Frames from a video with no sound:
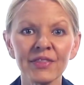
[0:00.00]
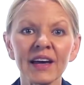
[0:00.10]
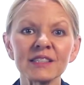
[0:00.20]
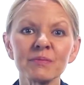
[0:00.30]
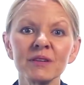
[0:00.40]

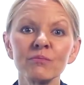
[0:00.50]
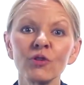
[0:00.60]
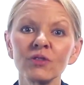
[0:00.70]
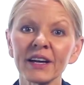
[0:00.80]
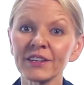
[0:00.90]
That's been
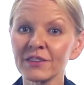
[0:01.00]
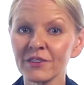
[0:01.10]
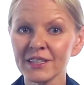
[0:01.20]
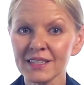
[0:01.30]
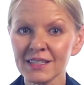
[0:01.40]

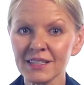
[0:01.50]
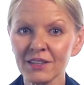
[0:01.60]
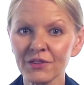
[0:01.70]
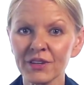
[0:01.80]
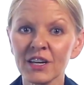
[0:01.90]
molecularly
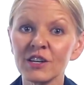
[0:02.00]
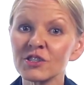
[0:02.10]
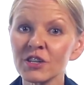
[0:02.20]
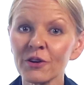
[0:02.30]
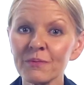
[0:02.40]
distilled,
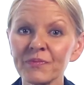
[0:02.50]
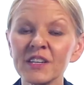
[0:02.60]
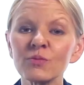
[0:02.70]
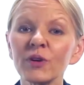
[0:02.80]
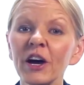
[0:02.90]
so
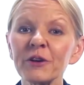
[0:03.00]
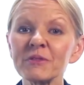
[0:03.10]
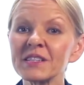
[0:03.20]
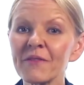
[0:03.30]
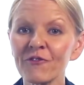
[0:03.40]
it's
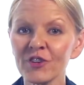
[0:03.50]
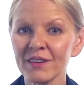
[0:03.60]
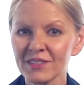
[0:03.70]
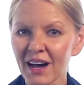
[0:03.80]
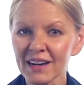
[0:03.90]
100% free
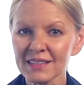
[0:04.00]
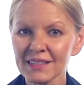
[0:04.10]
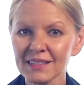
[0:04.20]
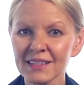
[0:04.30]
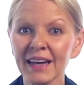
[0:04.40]
of
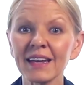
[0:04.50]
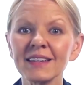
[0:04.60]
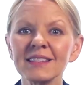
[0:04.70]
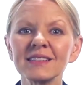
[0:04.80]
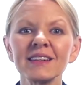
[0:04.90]
toxins
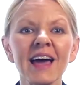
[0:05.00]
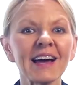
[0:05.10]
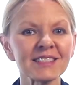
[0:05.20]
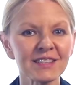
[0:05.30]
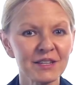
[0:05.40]
and is an
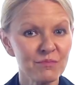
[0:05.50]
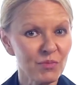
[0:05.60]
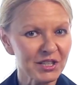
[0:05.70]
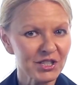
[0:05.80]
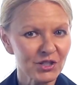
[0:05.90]
excellent
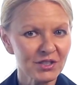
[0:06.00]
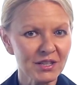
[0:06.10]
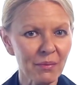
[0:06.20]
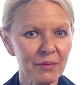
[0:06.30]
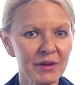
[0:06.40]
must-use
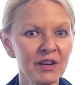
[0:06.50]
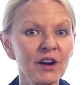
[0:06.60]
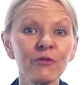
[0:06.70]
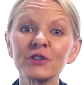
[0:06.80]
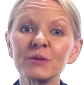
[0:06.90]
supplement
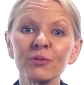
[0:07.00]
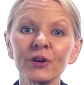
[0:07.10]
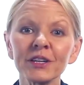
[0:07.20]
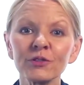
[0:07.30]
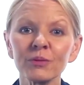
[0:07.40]
for
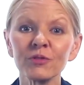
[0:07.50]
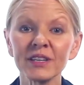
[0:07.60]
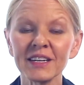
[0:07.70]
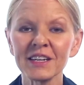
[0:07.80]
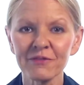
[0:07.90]
supporting normal
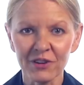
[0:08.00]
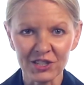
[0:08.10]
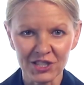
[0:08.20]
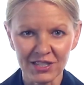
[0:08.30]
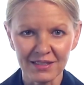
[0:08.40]
kidney
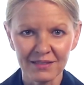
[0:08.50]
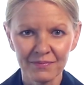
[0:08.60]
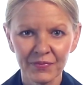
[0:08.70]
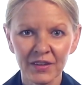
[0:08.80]
function.